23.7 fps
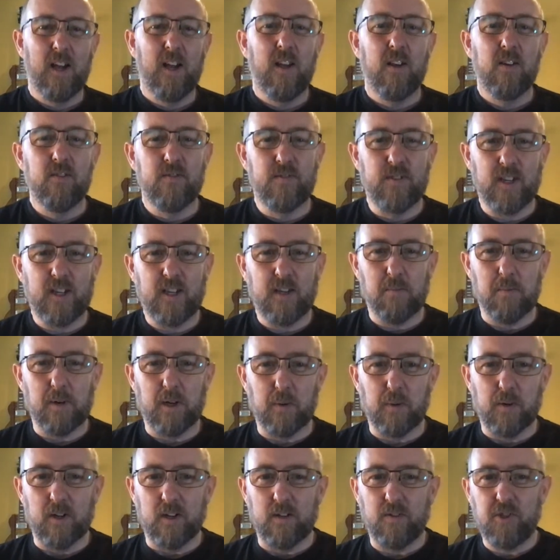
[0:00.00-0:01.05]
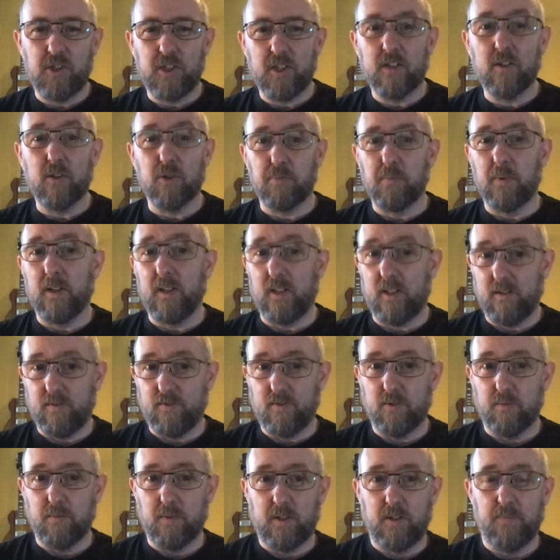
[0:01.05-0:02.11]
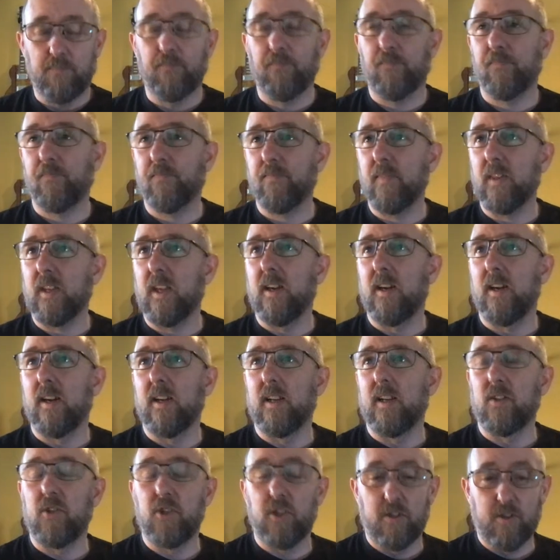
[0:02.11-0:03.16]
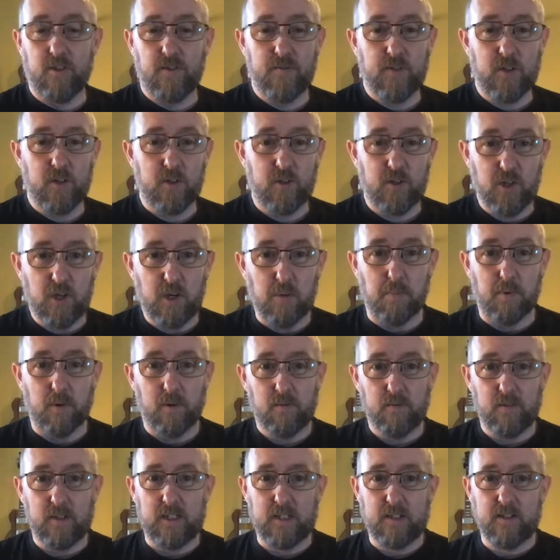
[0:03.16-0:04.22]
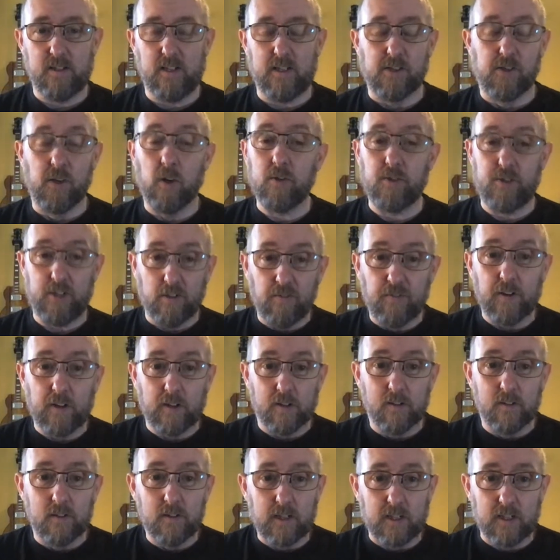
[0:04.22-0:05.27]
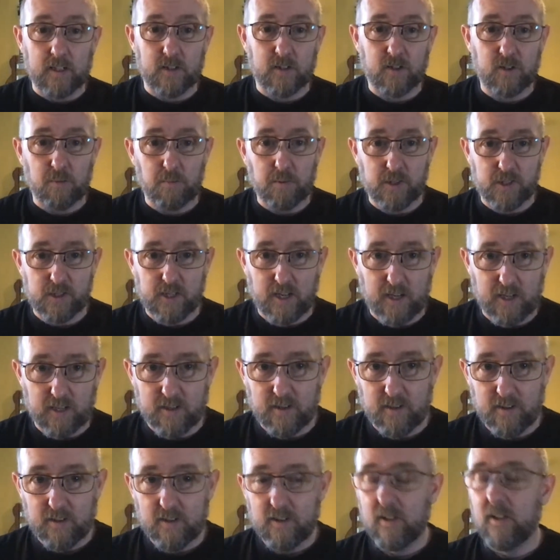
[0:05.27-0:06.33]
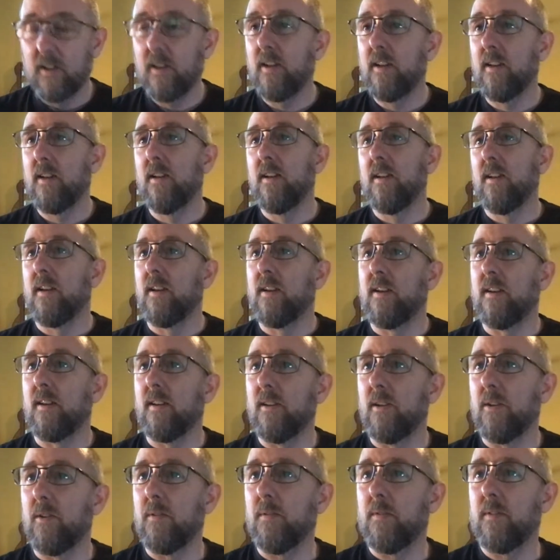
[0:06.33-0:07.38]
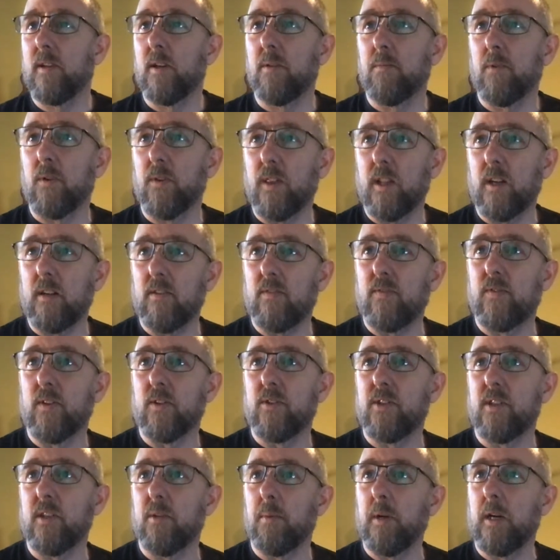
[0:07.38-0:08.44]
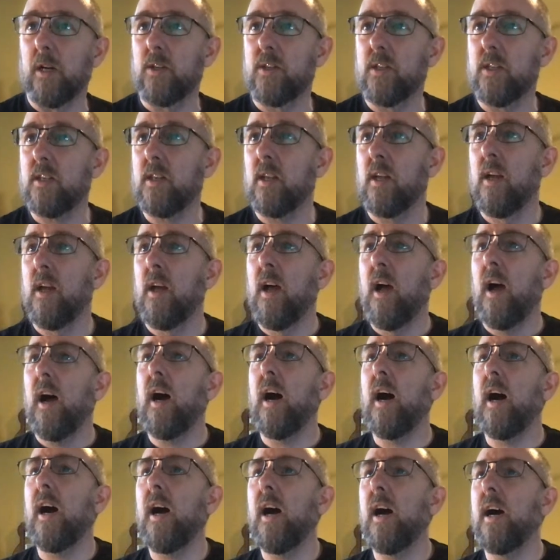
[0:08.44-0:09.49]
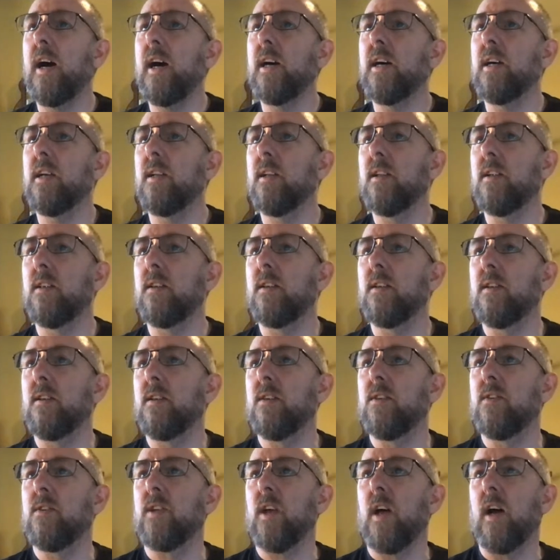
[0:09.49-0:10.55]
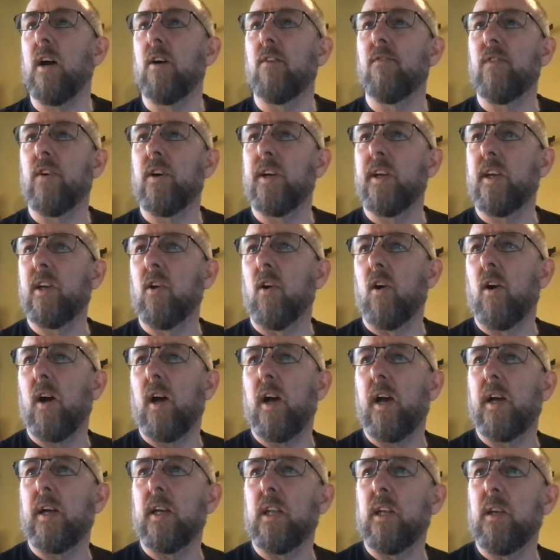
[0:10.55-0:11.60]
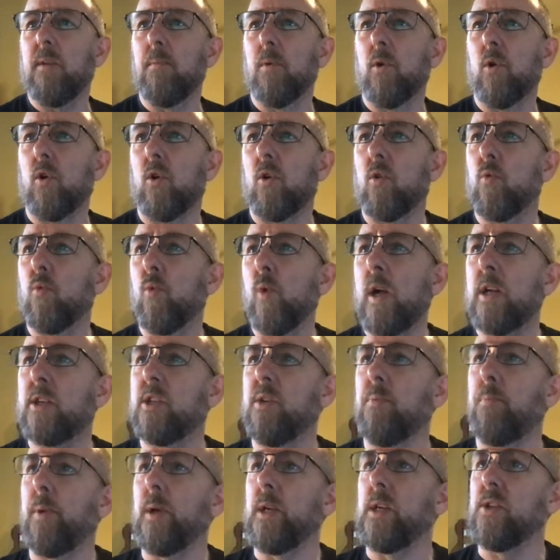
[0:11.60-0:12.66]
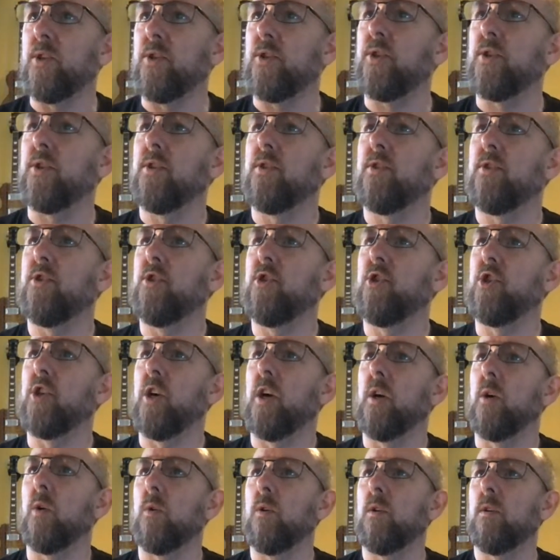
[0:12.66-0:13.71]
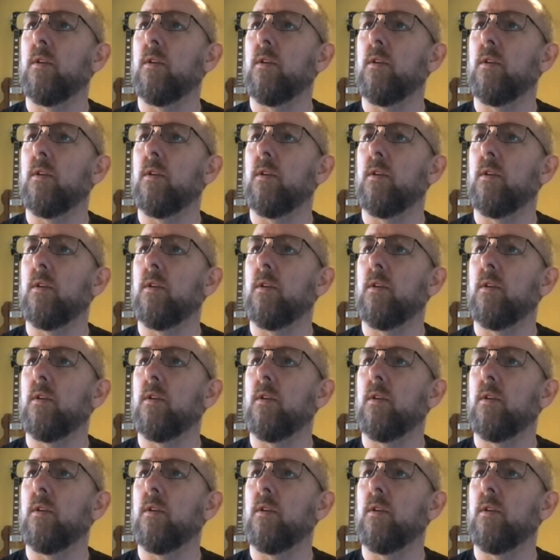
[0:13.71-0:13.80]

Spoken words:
Vicky, my wife, she cuts my hair for me. And she does a very good job. It's not difficult, it has to be said. I'm not that fussy about it. And have I got any more recipes to show?